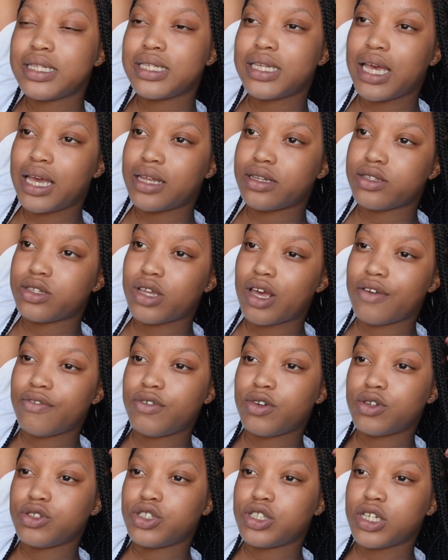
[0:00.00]
10, so I have
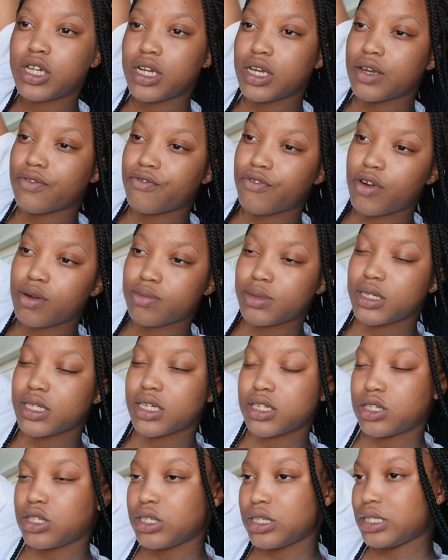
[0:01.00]
load shedding from
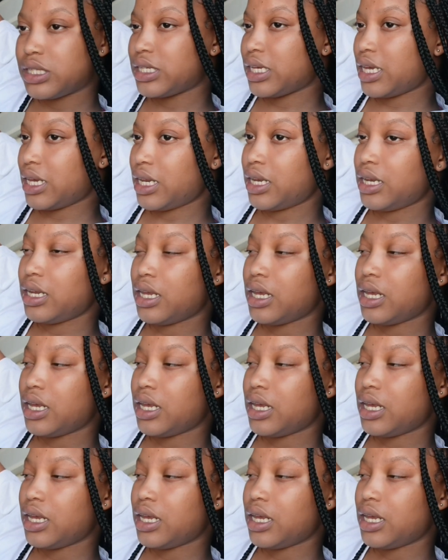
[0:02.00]
6 to 10.